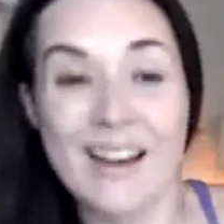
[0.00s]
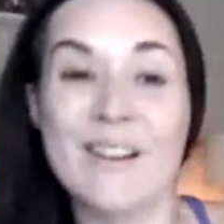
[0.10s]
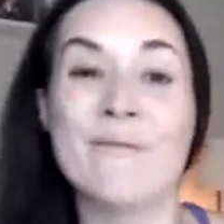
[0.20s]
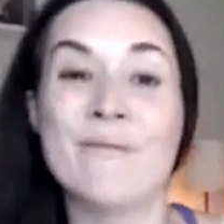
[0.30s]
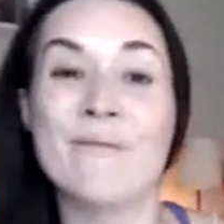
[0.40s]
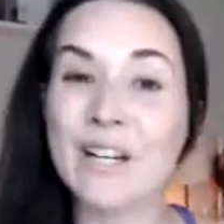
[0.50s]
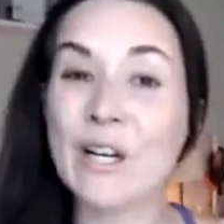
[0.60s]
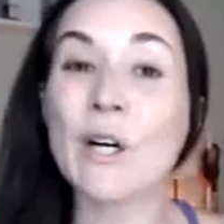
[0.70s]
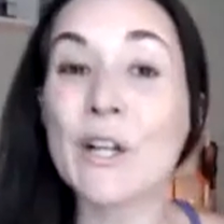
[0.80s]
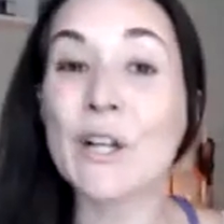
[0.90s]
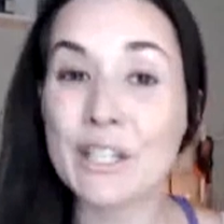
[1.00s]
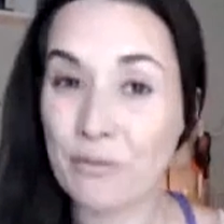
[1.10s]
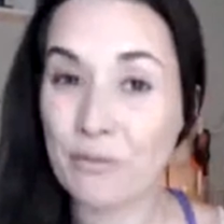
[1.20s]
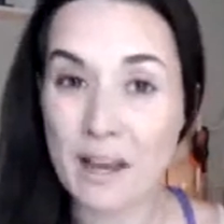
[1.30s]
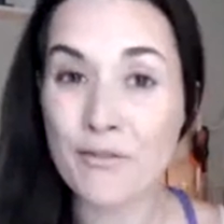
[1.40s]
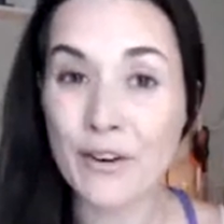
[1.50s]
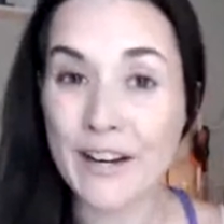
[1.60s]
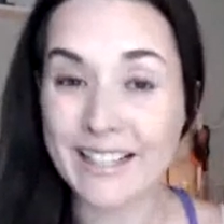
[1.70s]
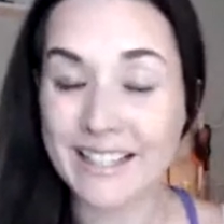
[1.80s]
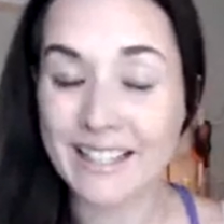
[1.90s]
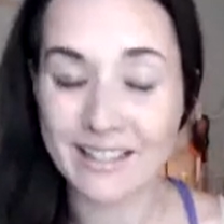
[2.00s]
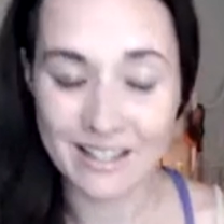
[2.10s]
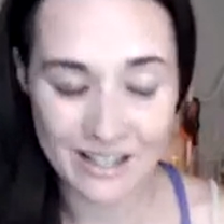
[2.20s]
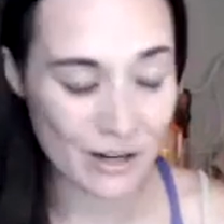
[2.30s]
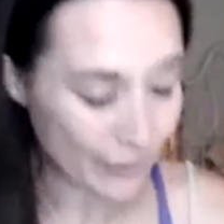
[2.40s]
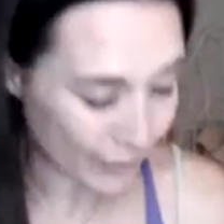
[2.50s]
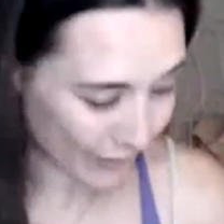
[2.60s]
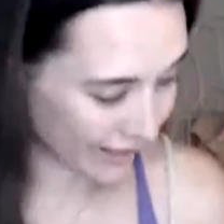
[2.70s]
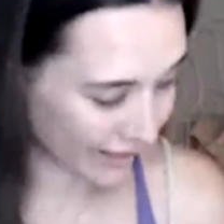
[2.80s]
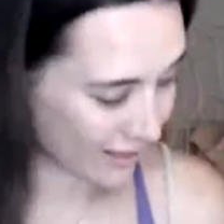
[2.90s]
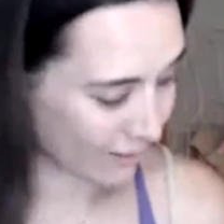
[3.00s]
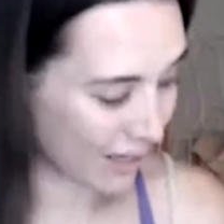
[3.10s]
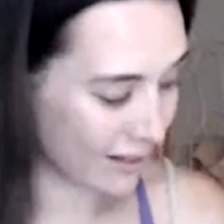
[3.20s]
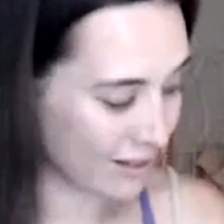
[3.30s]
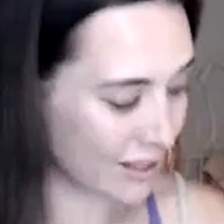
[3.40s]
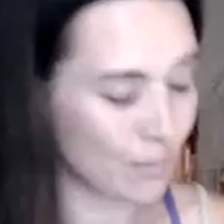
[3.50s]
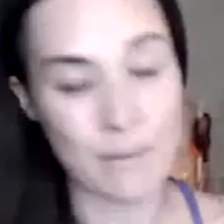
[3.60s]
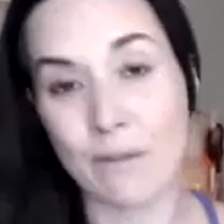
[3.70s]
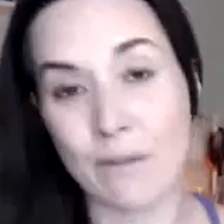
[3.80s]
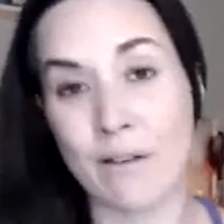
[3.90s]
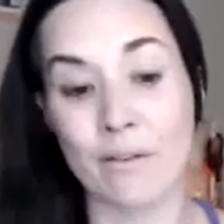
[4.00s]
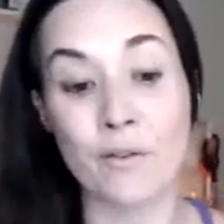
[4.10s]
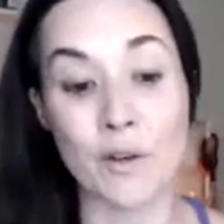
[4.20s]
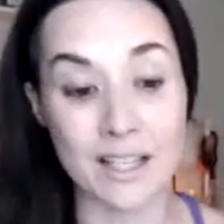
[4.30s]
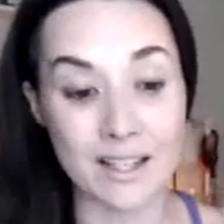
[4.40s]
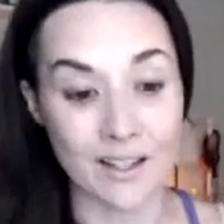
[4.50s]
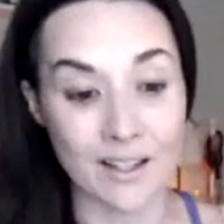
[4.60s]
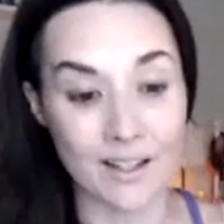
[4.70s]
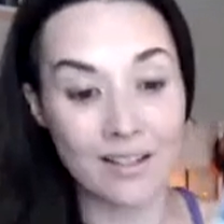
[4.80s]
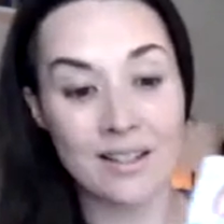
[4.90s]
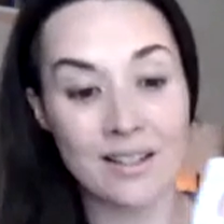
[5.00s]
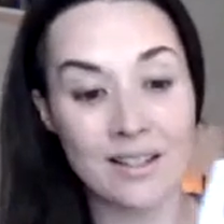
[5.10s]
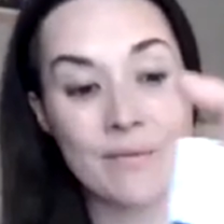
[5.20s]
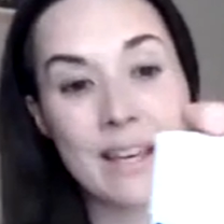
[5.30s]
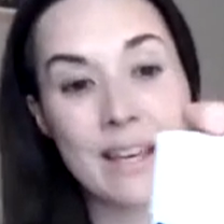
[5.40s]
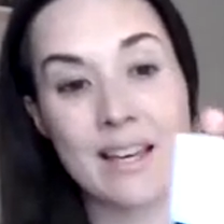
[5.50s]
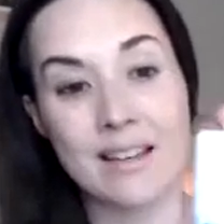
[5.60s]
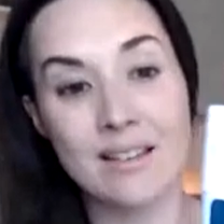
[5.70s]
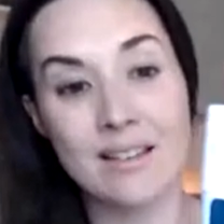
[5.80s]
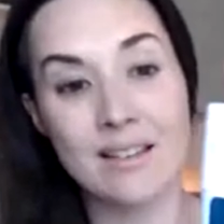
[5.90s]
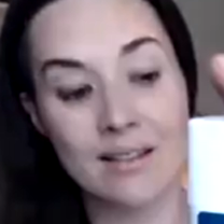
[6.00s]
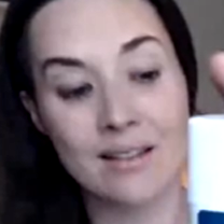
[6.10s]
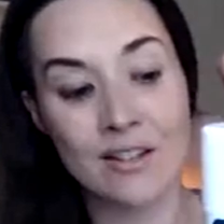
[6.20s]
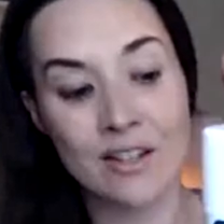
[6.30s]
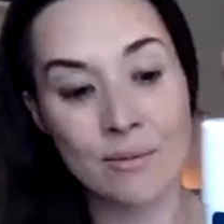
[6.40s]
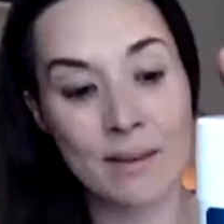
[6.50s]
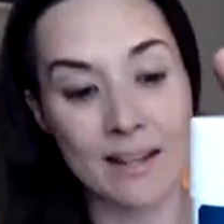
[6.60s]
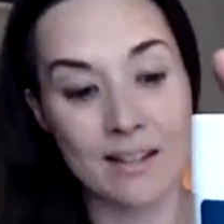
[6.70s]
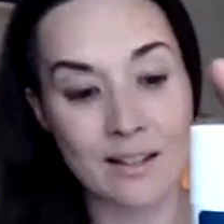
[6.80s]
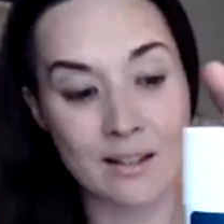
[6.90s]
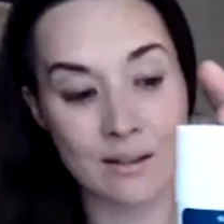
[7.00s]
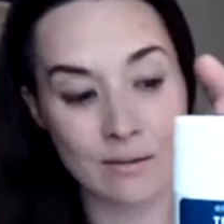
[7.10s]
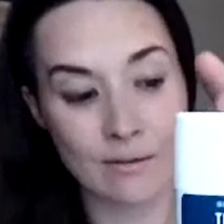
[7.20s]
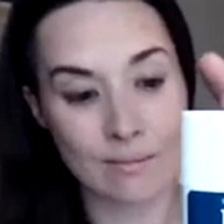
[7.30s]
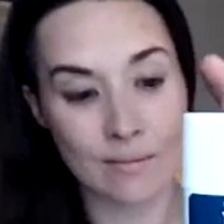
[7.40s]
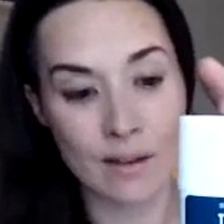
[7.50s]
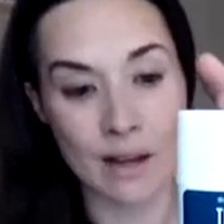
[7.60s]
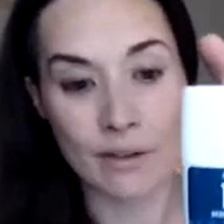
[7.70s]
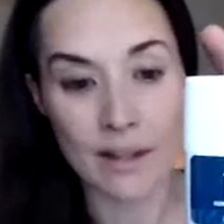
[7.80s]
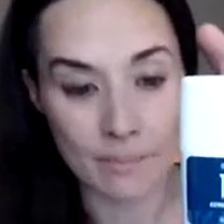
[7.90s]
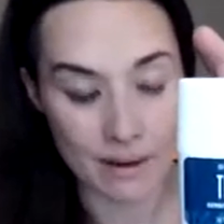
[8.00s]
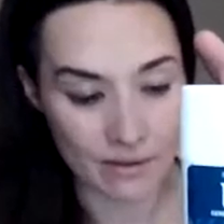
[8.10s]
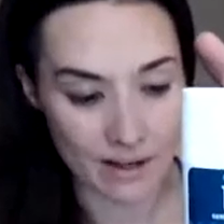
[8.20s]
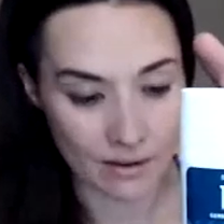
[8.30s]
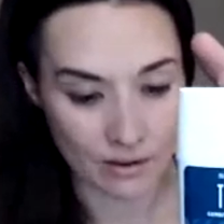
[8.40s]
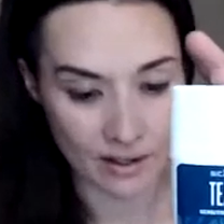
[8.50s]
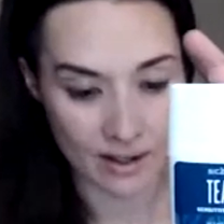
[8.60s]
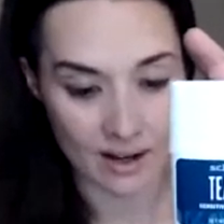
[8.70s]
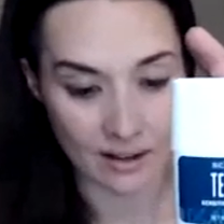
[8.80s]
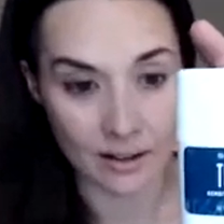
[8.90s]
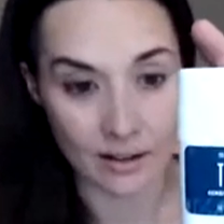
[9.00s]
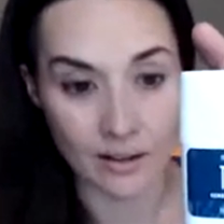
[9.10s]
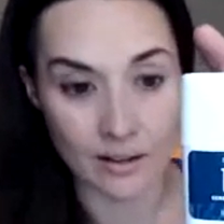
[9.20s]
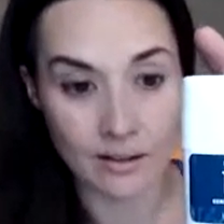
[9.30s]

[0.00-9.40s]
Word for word: My current favorite deodorant, and this has been my favorite for years, is Schmidt's. I feel like my video just got a little